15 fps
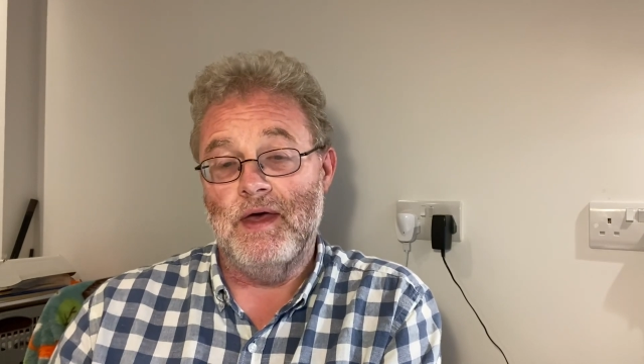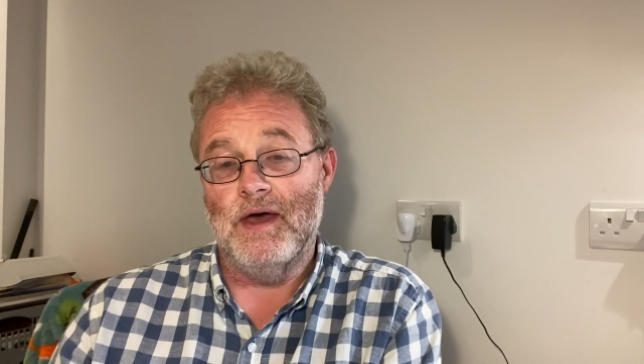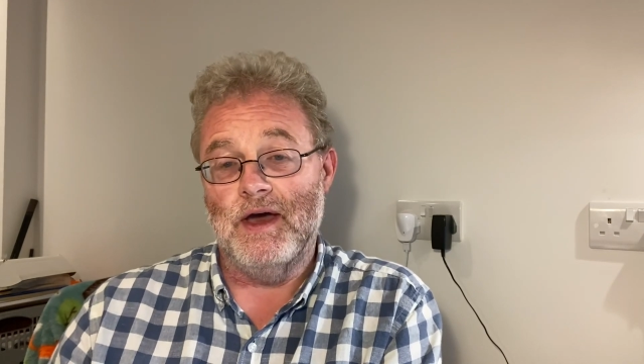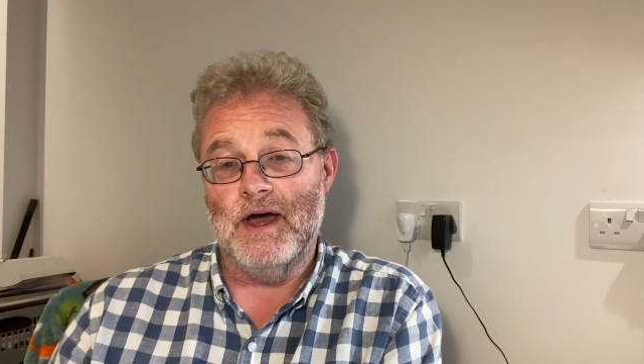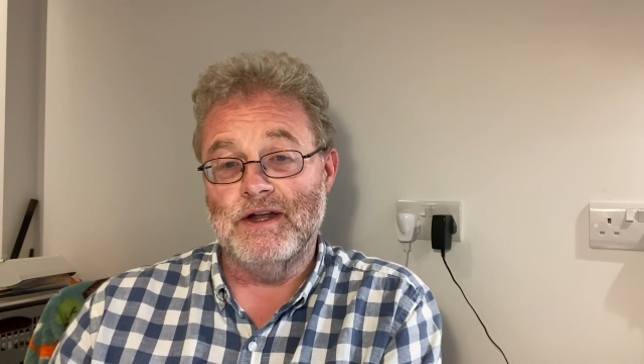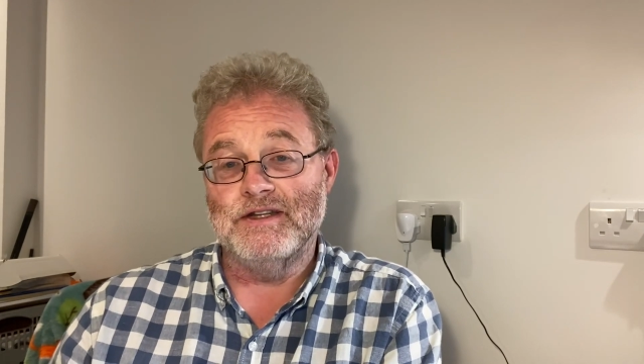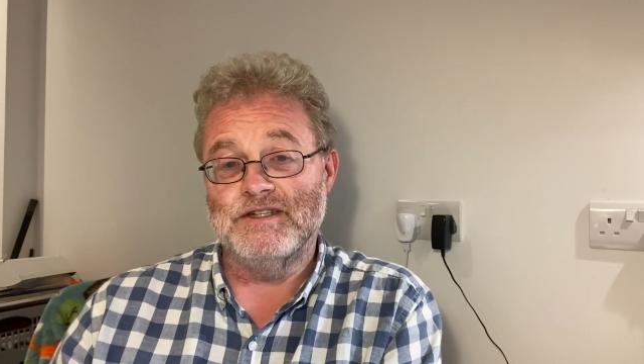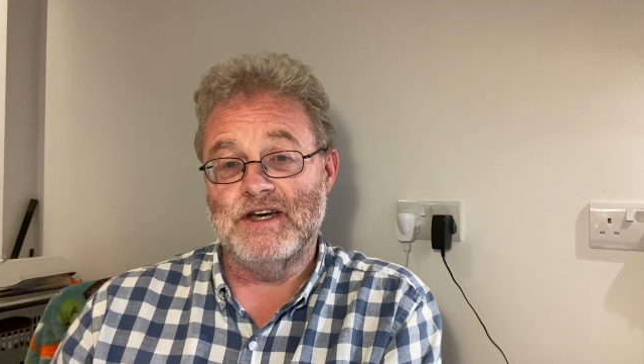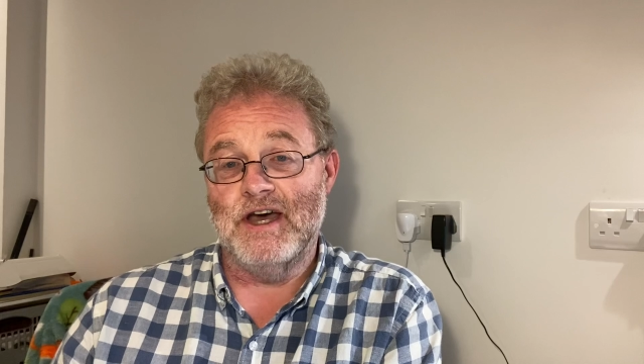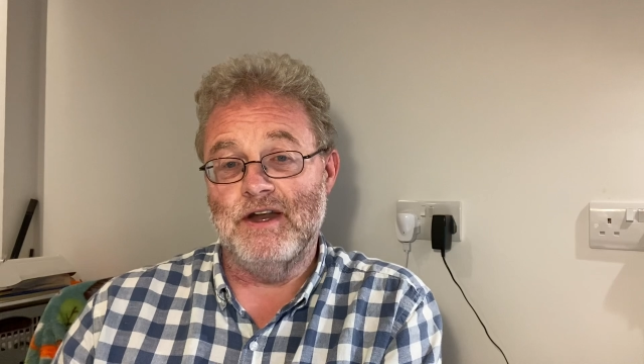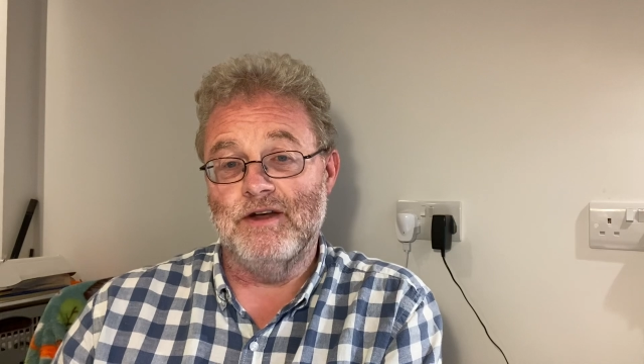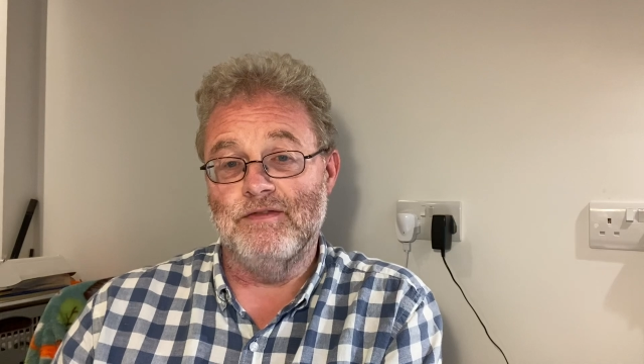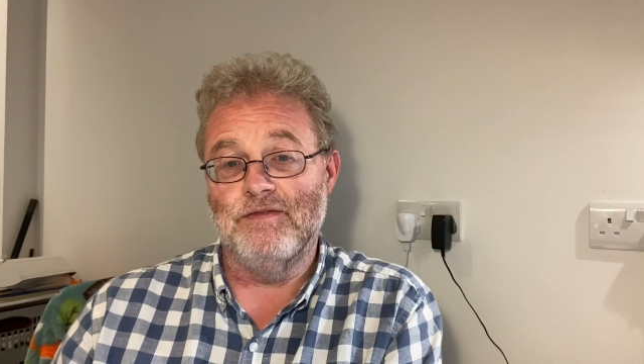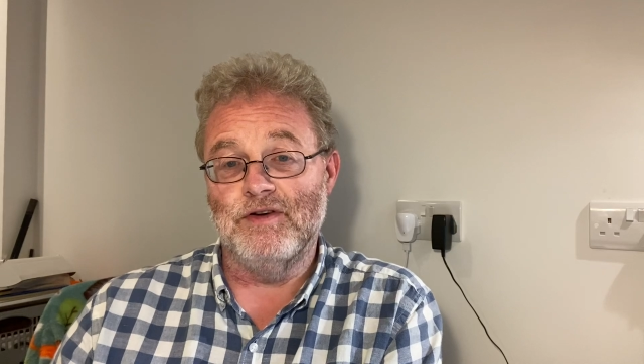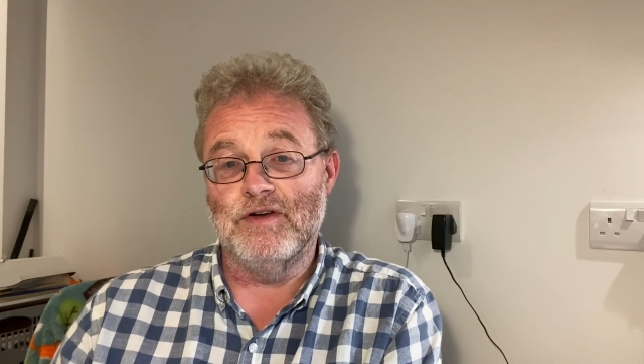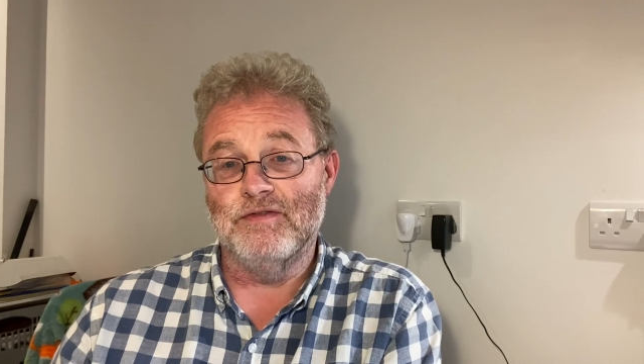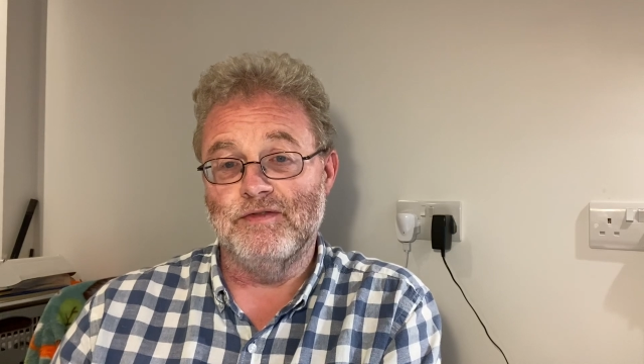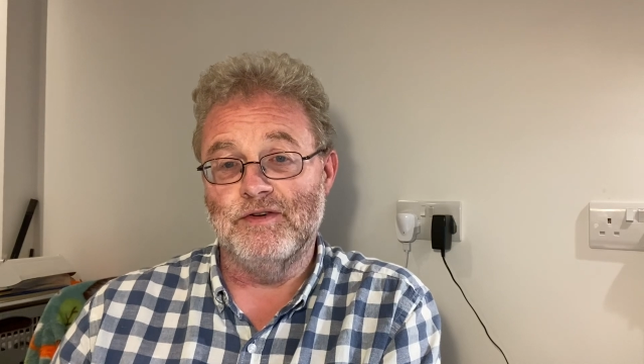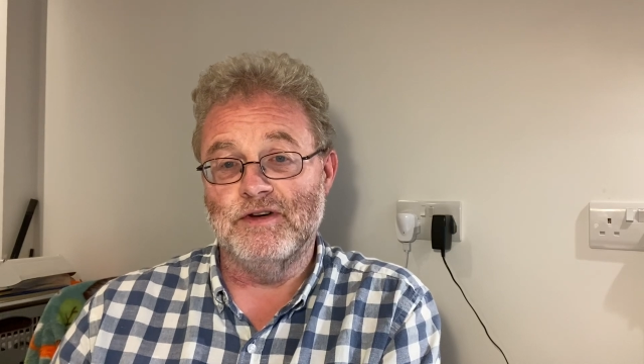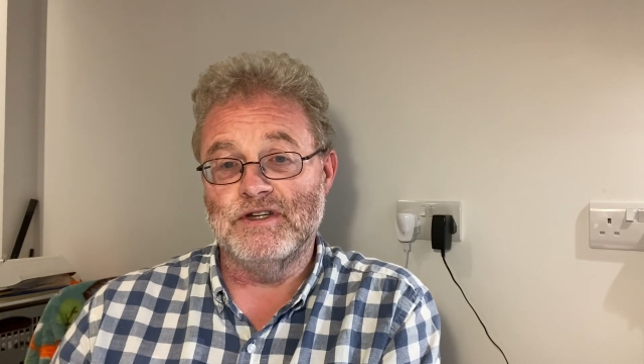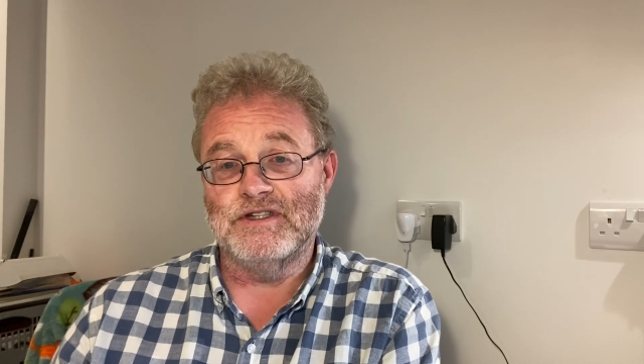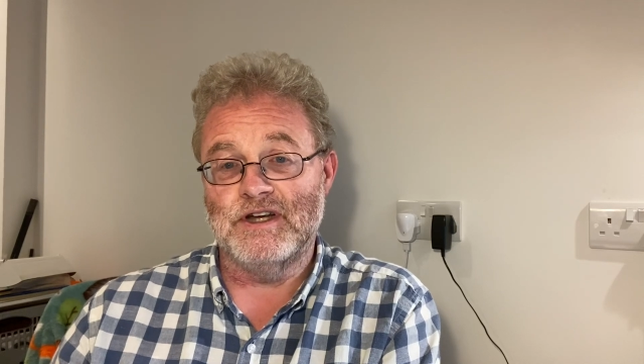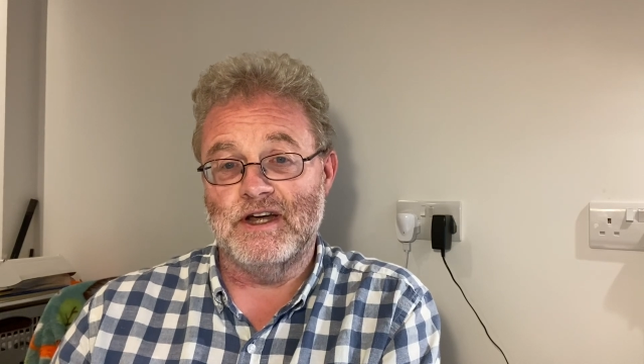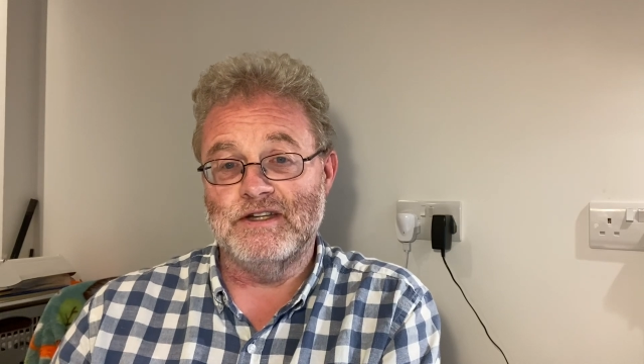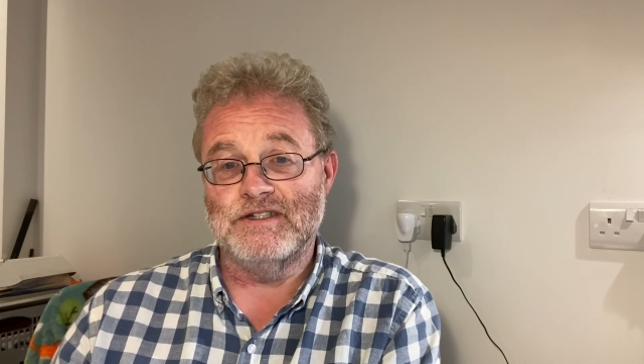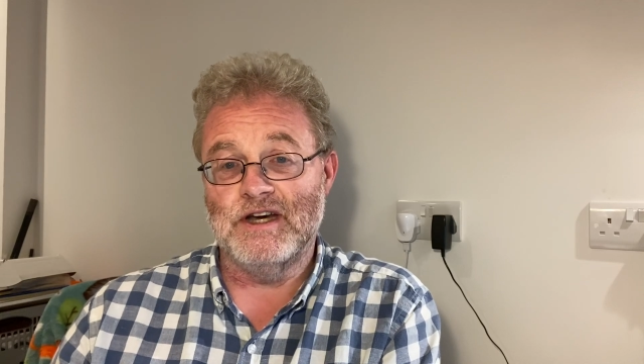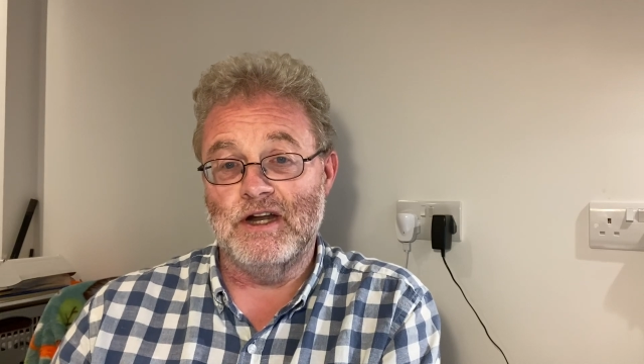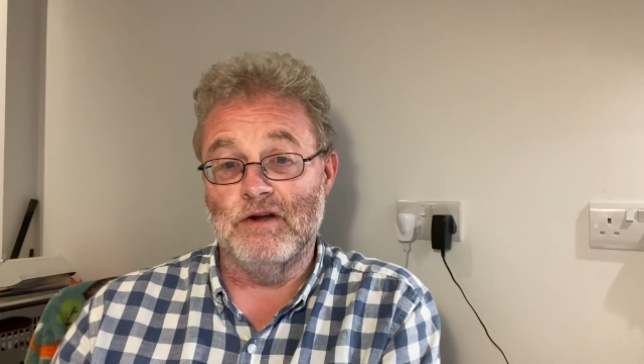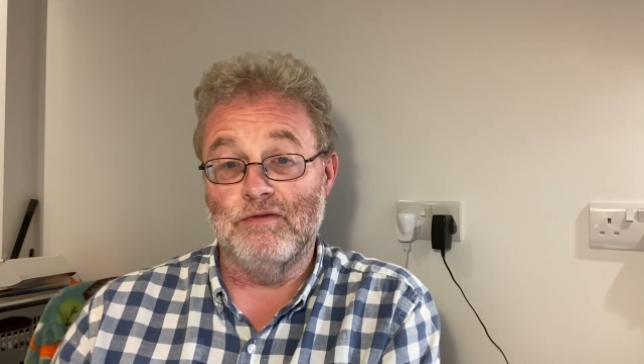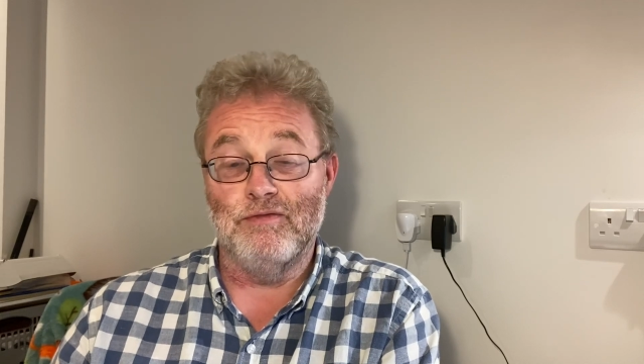antenna for your first antenna,